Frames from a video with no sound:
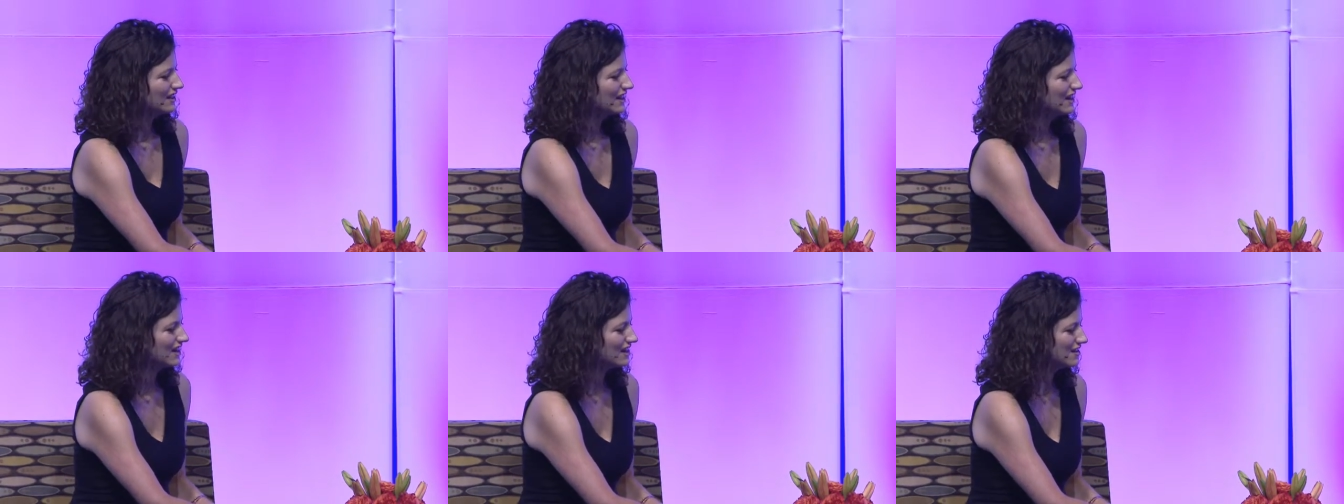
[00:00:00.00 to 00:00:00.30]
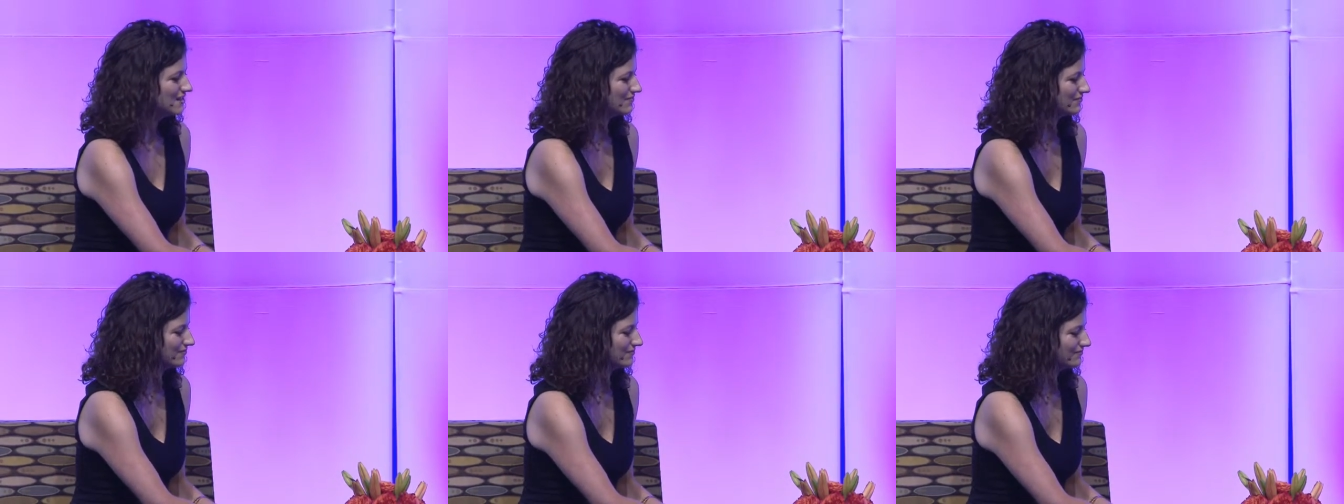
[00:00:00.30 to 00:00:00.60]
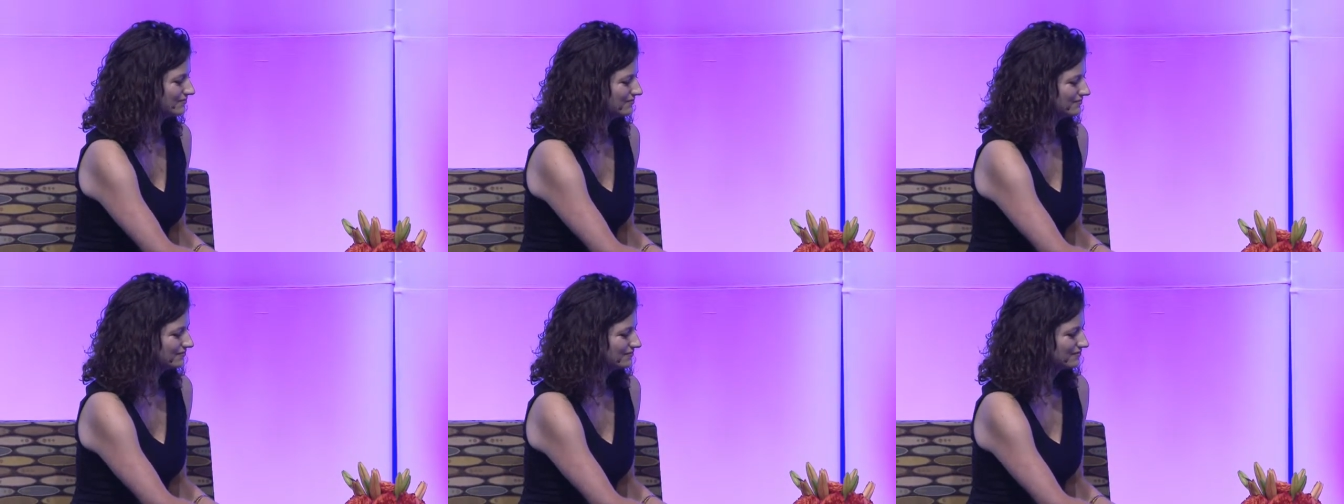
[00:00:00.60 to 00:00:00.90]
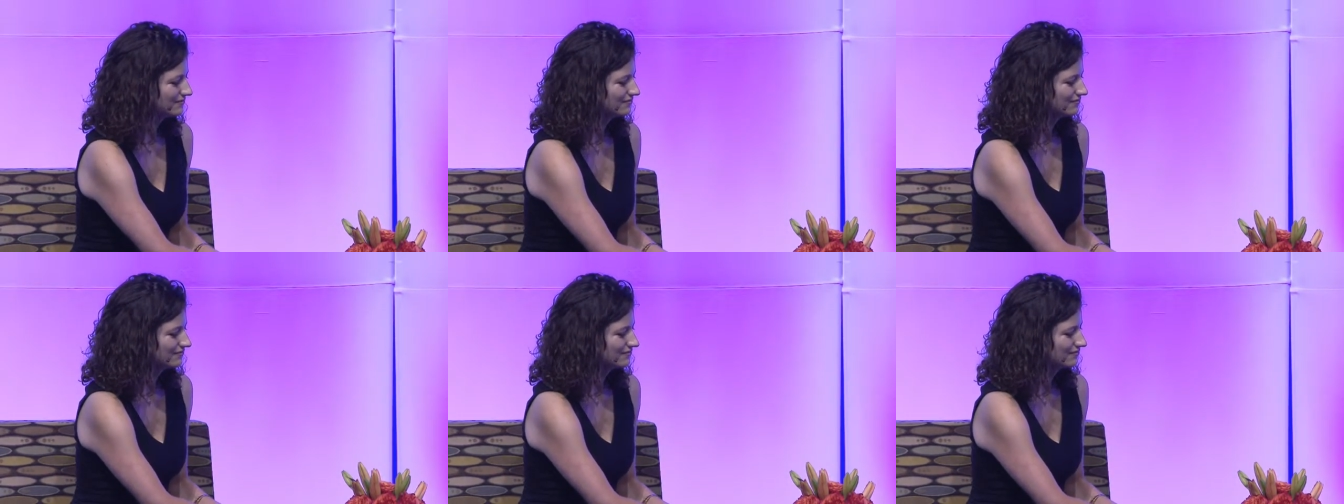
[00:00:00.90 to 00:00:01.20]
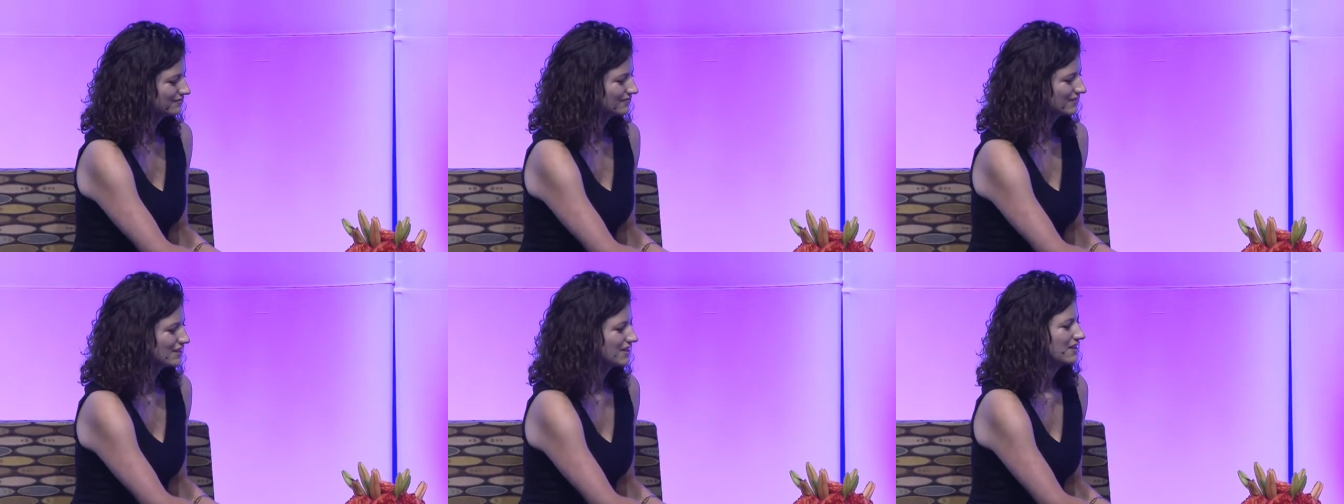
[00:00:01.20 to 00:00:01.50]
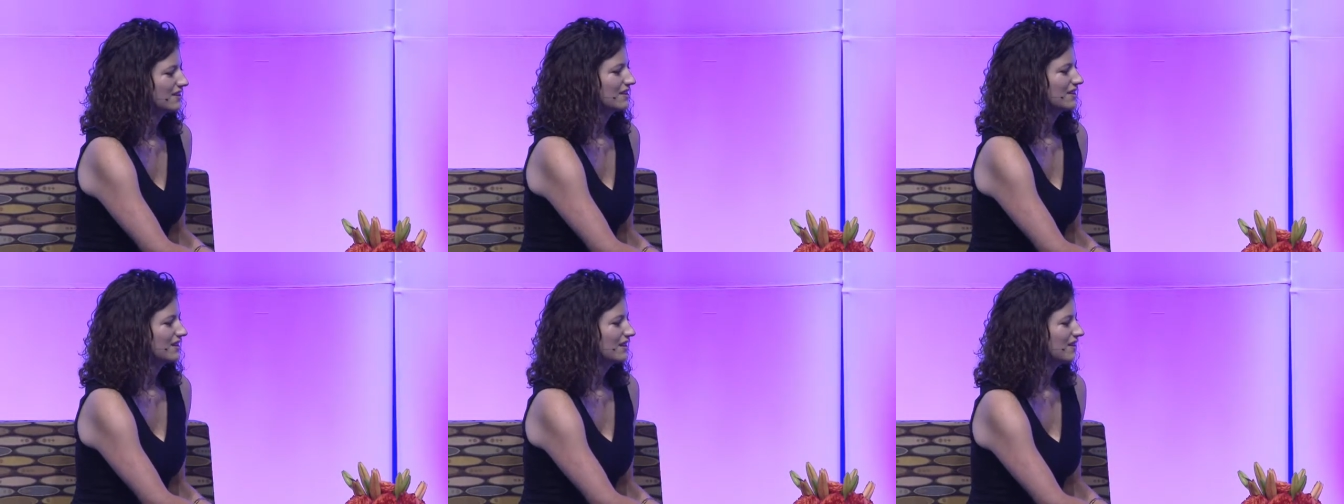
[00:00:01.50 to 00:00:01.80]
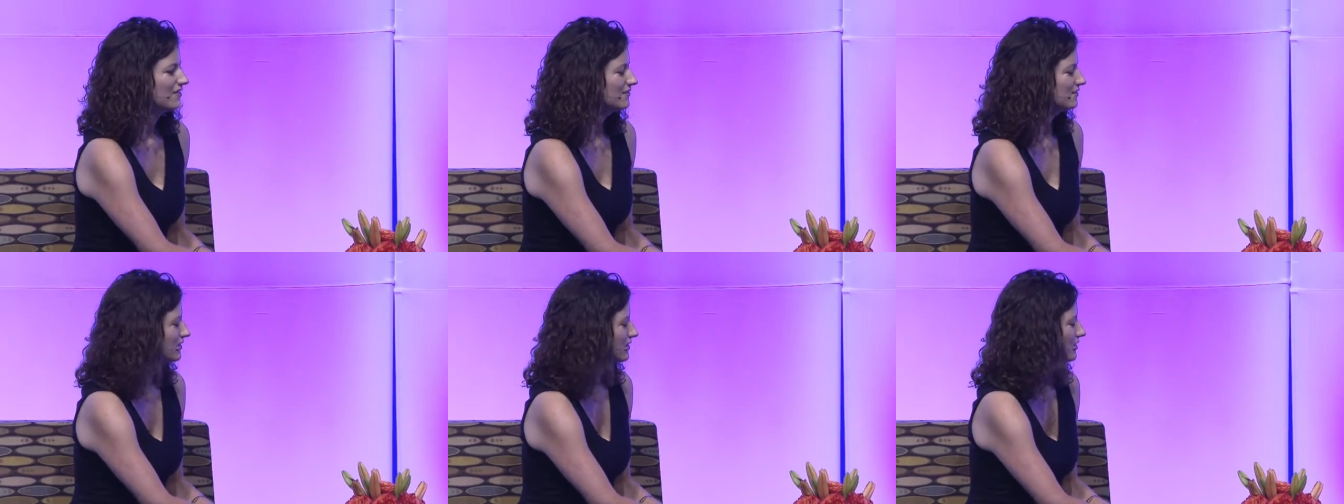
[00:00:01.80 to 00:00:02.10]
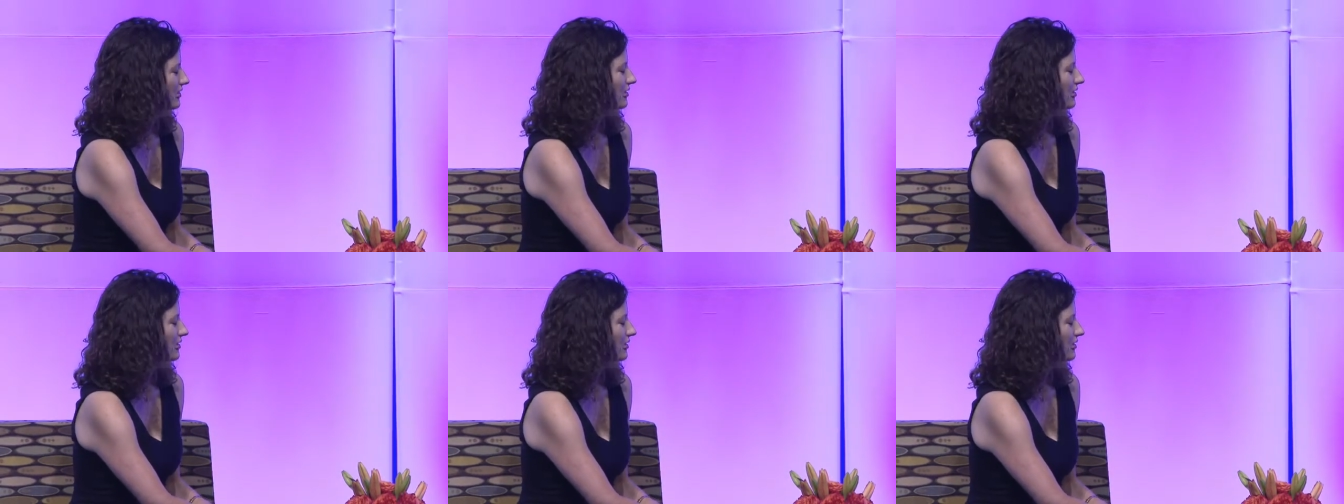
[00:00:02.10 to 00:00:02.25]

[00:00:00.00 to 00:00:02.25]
Um, kind of,